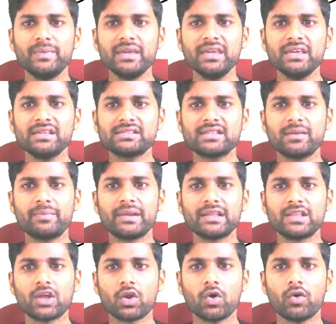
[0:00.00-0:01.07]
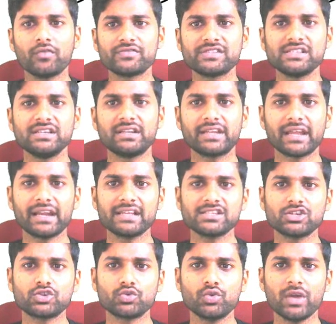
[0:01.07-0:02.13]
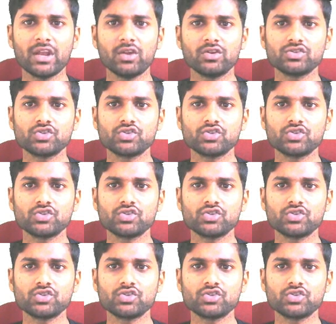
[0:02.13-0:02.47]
B is the brother of C. Take it as a 2 alone.